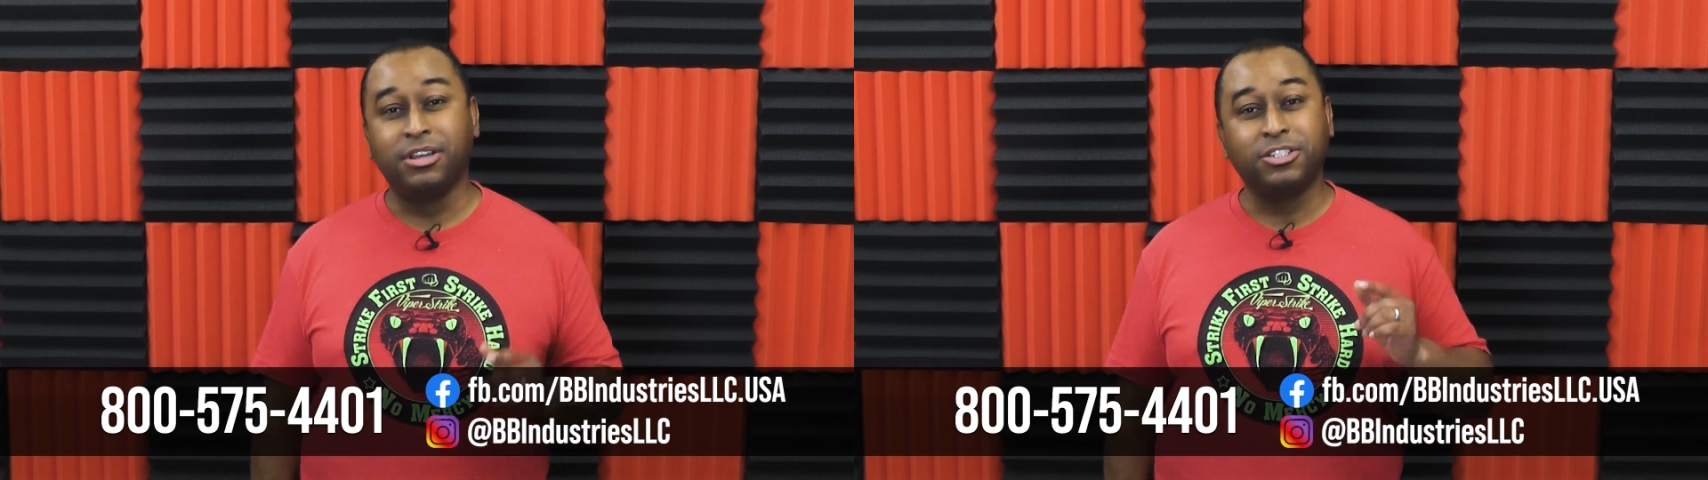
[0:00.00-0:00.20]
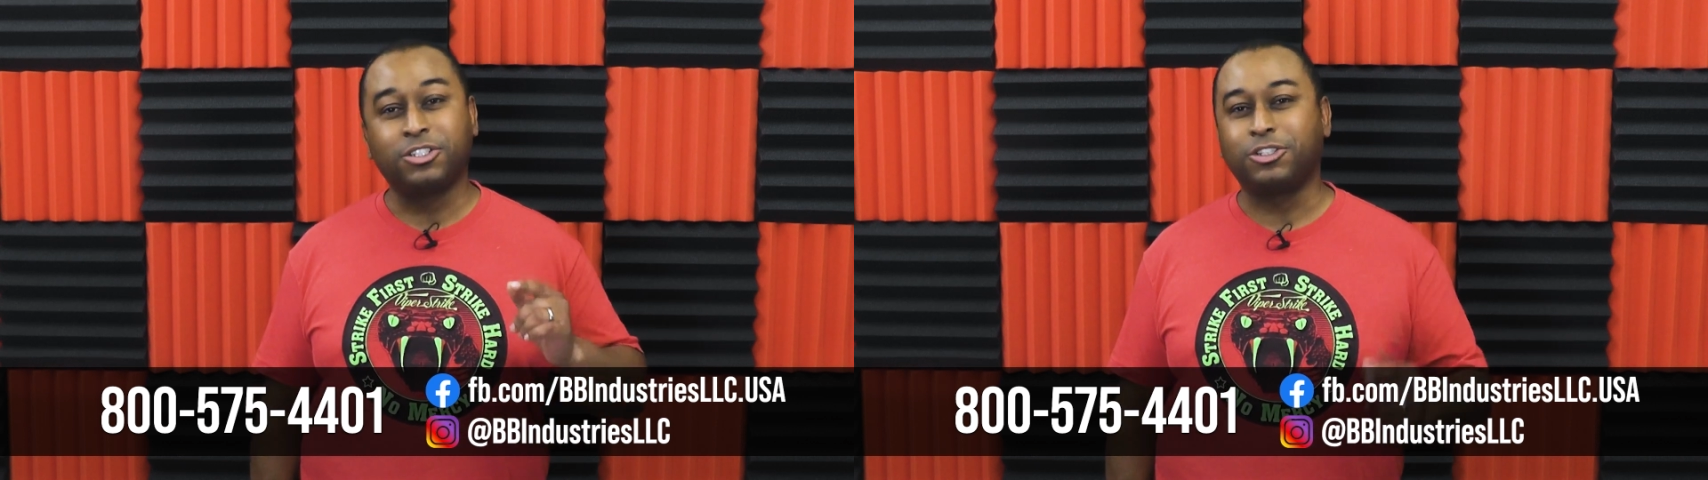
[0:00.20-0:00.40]

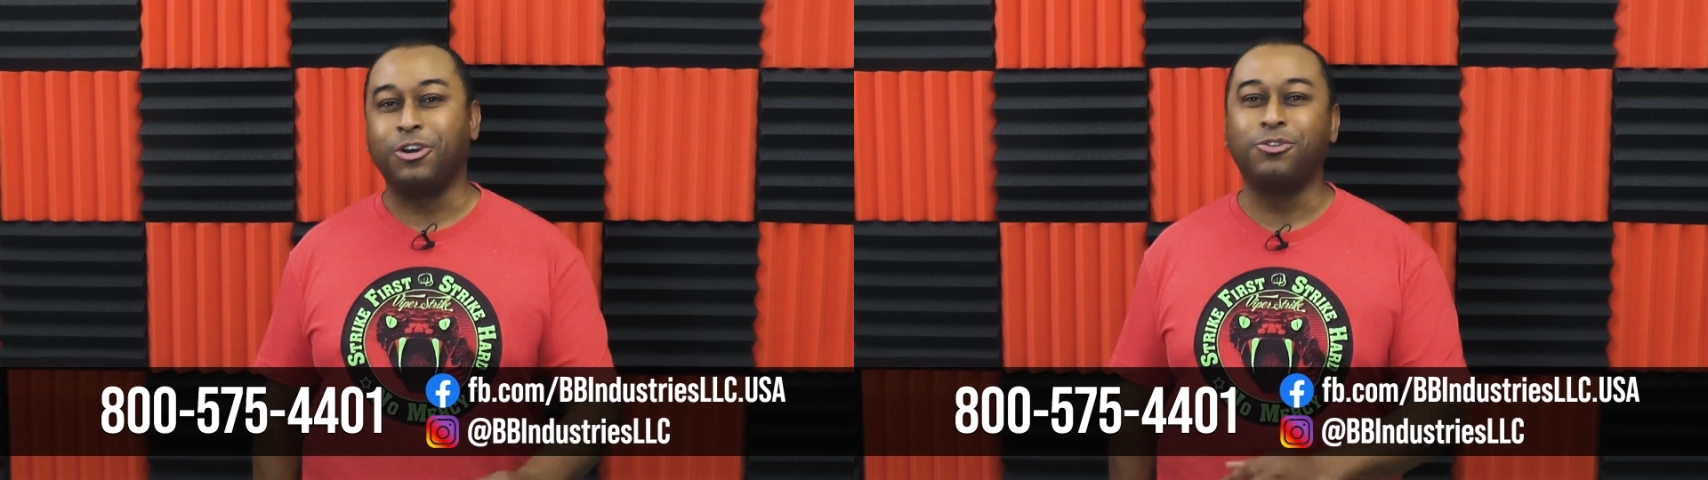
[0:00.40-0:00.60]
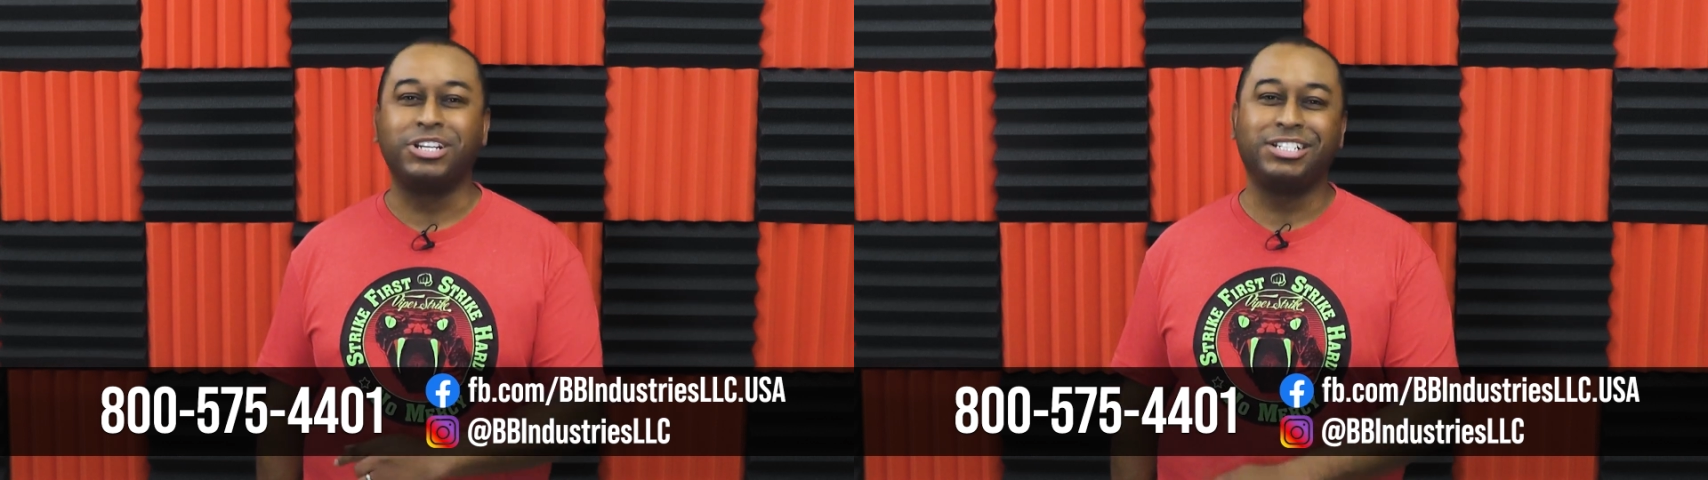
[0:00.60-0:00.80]

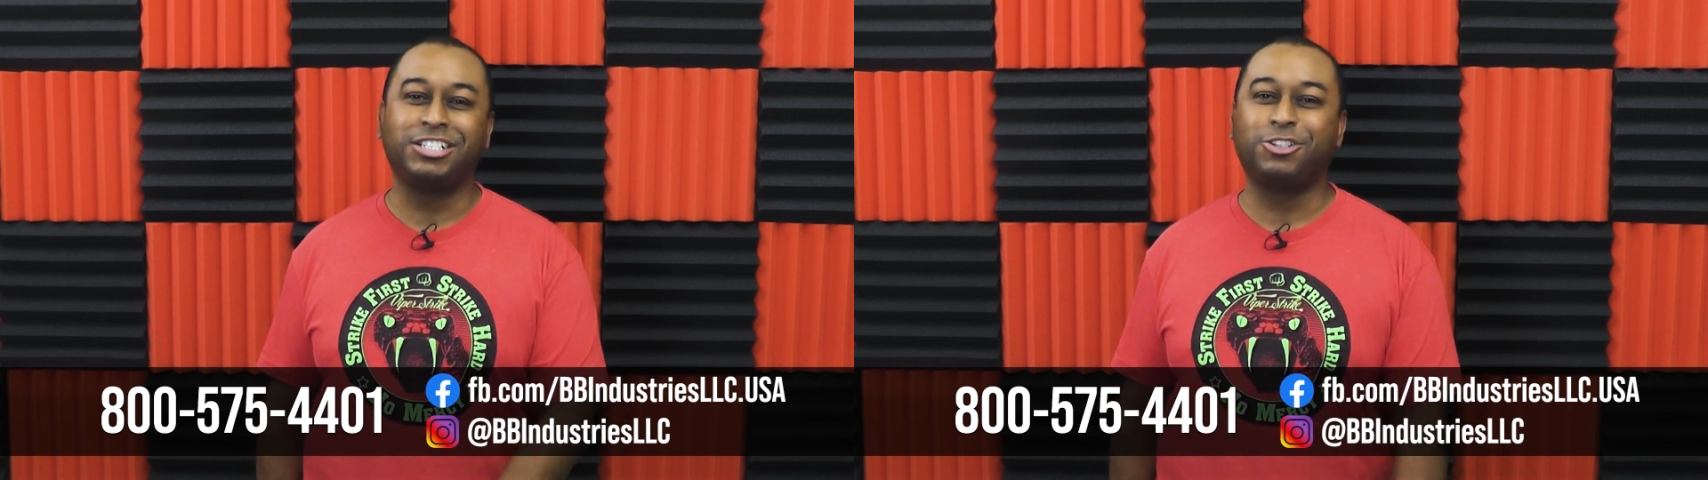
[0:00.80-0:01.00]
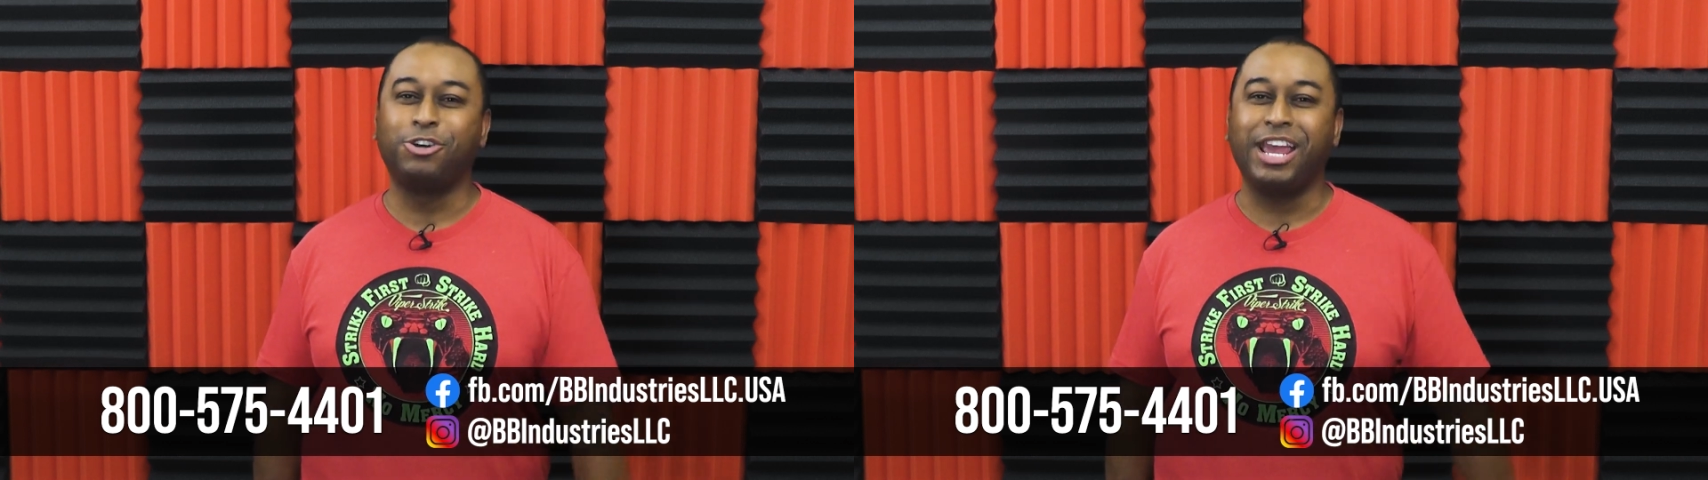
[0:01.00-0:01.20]
stone
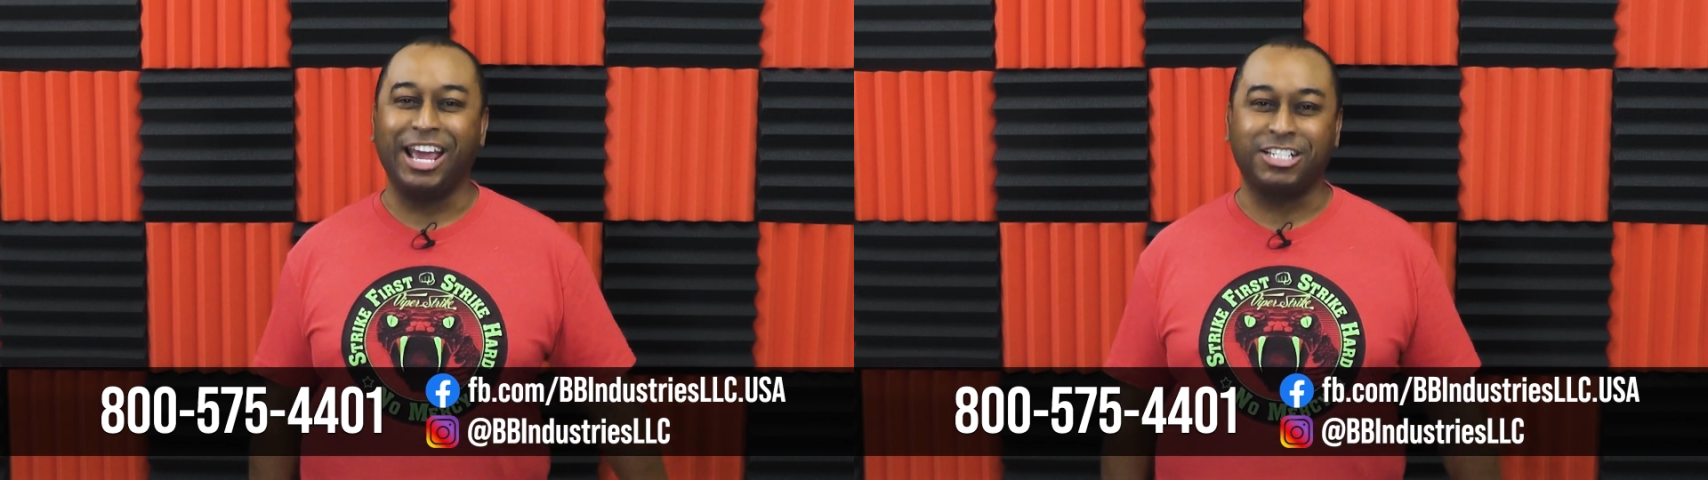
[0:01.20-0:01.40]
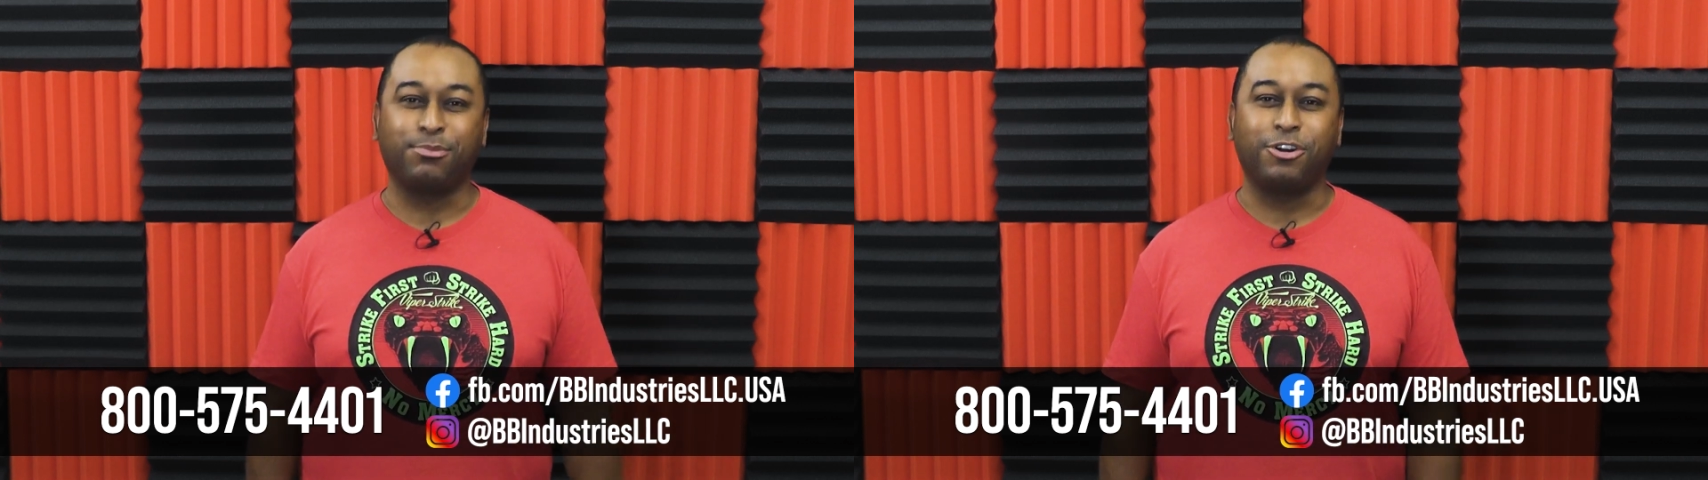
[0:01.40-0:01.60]
industry
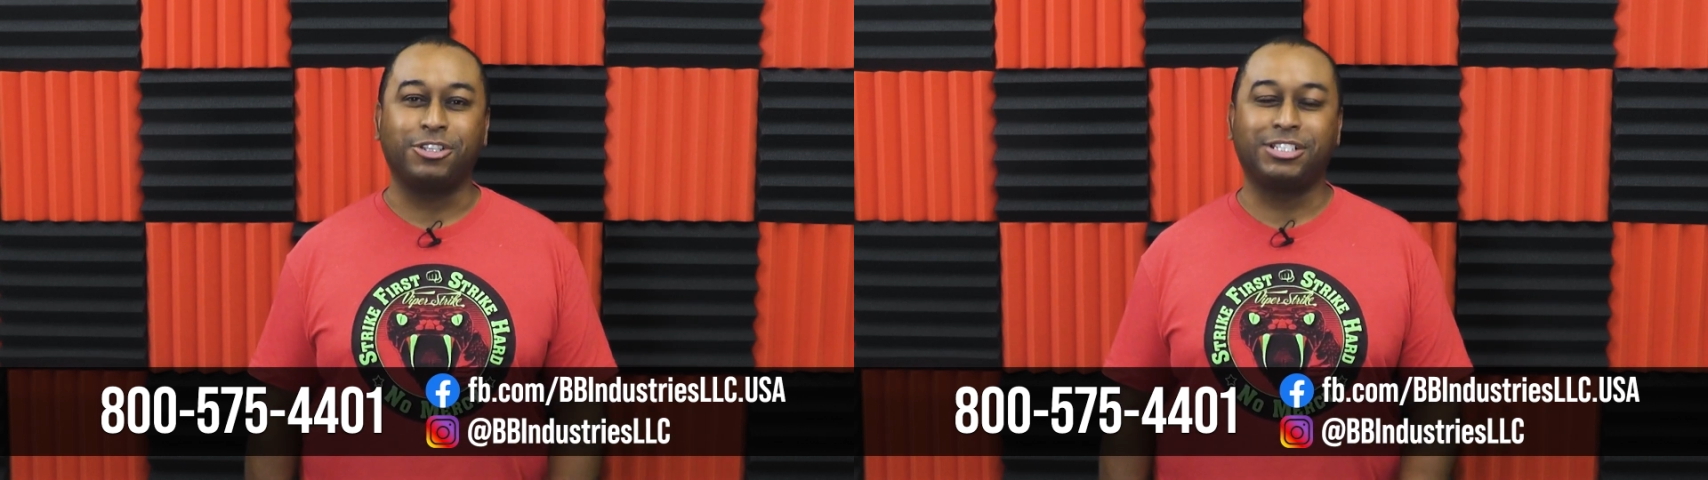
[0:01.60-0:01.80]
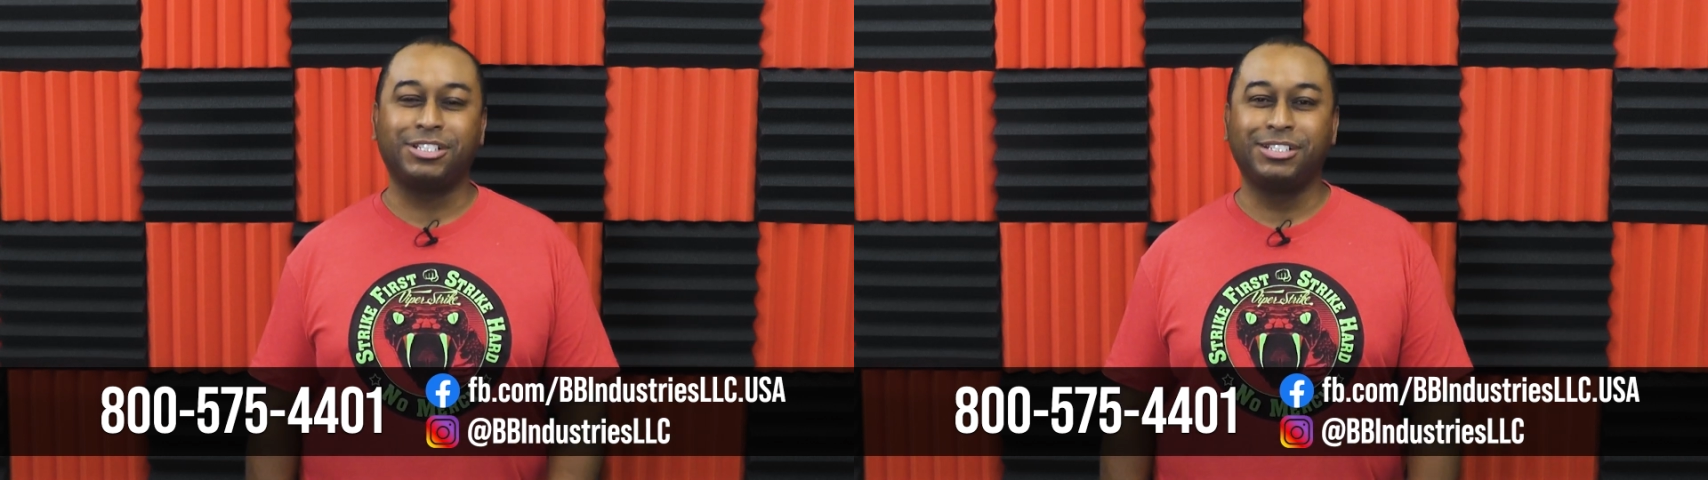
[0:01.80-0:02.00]

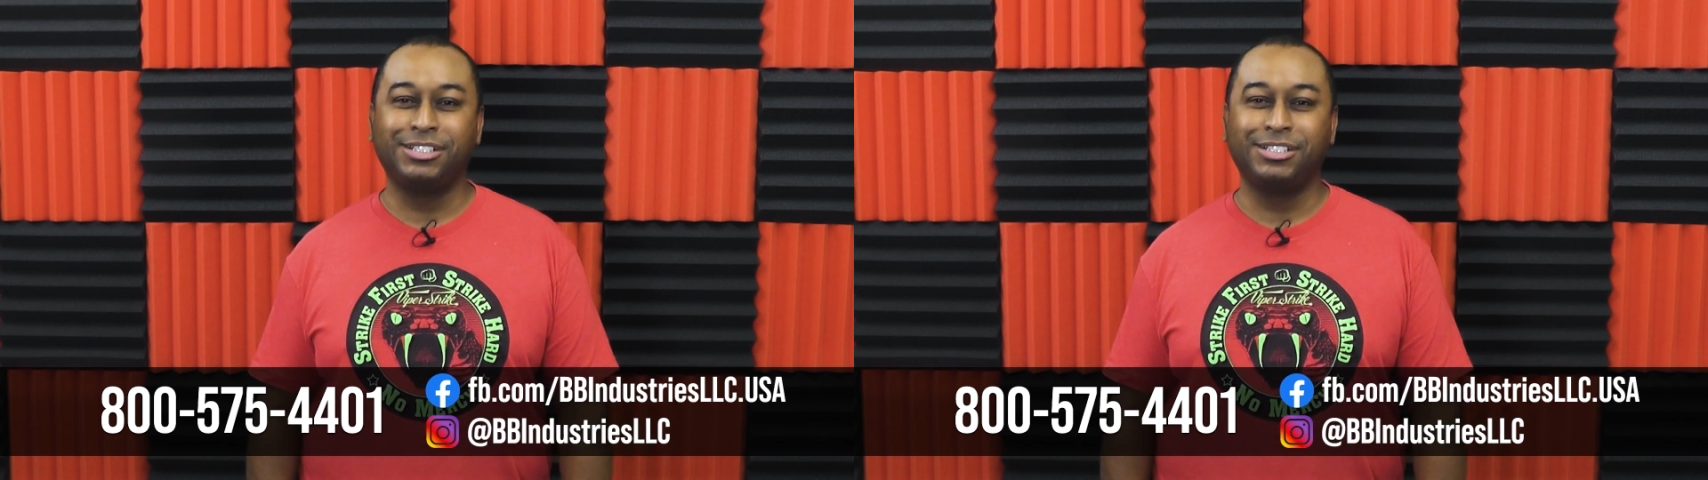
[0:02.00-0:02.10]
experts.